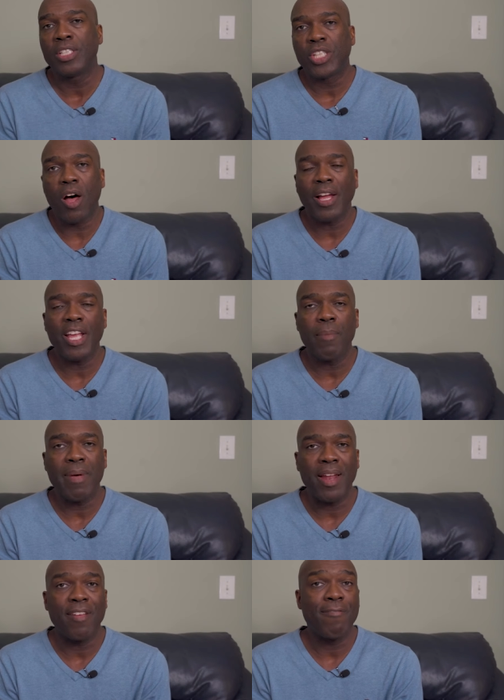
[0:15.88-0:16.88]
talking
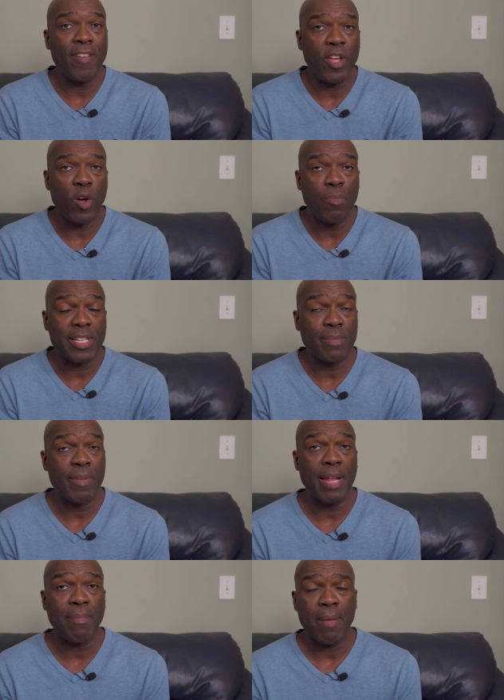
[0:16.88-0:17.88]
about a film that's
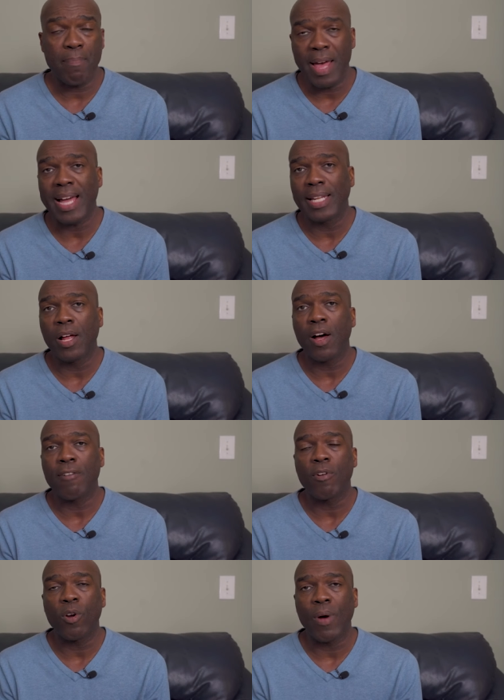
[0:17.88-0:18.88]
been in my
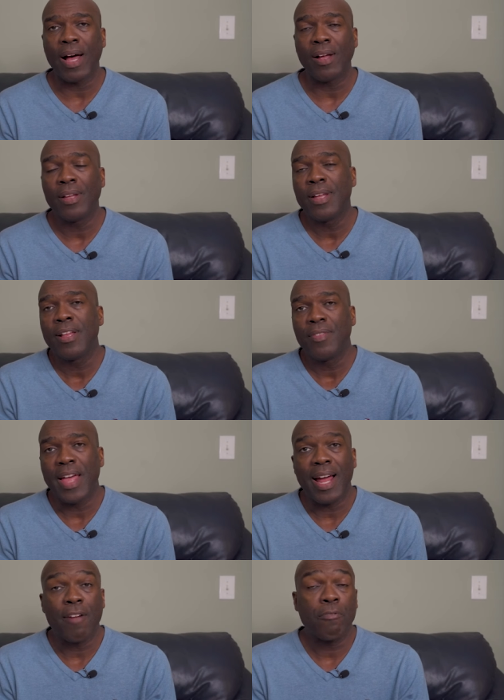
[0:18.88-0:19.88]
backlog for a while
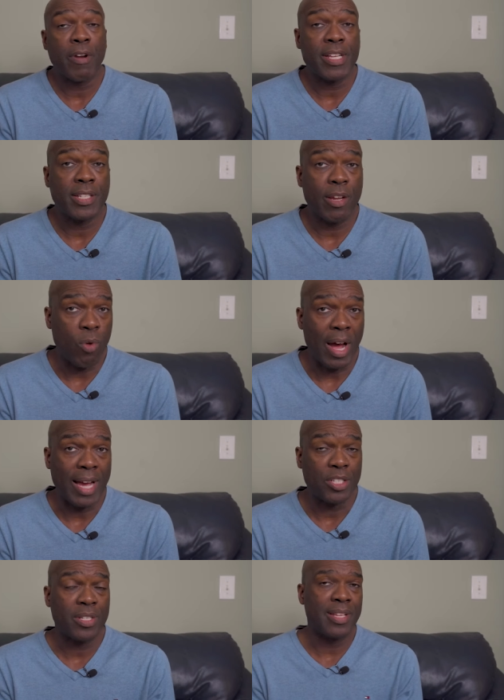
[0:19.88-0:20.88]
that I've recently watched.